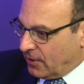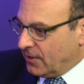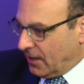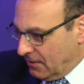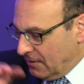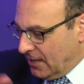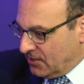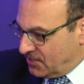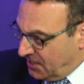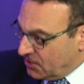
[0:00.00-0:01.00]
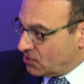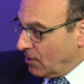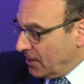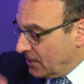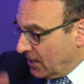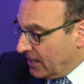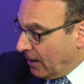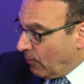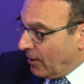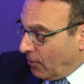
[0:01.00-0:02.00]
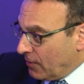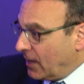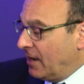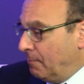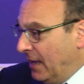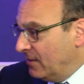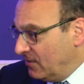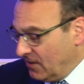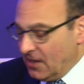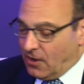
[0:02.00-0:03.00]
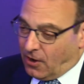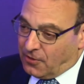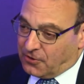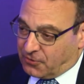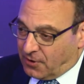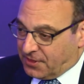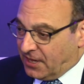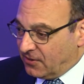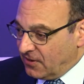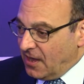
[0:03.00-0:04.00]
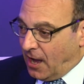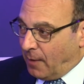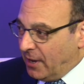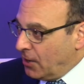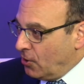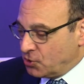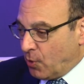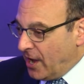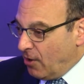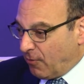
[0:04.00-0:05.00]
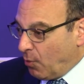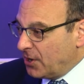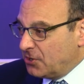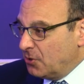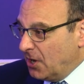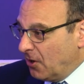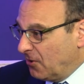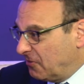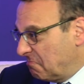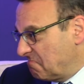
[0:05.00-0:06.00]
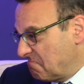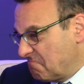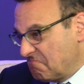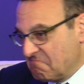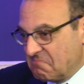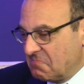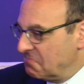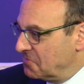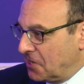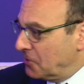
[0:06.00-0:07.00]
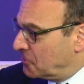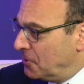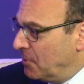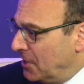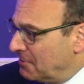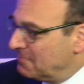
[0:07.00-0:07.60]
that is thin strutted, can get around all the kind of bends, all those sort of things, and goes away over 1 to 2 years, sounds good to me.